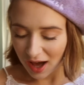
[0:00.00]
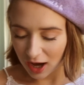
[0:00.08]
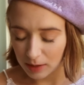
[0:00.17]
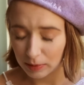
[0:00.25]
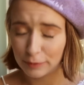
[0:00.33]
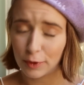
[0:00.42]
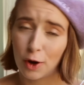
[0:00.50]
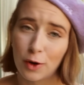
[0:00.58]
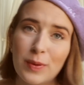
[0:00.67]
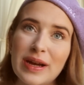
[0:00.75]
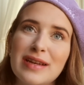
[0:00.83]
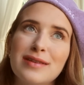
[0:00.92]
I've
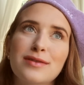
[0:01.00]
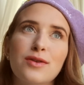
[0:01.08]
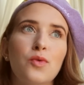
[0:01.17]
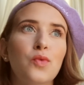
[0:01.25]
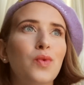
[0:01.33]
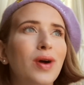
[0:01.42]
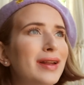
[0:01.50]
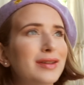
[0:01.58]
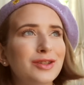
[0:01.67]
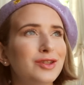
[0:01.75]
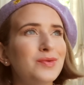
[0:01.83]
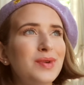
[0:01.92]
always wanted
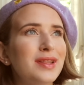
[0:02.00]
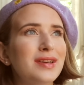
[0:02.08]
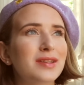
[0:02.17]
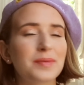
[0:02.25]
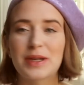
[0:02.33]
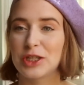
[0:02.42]
to do one of these on my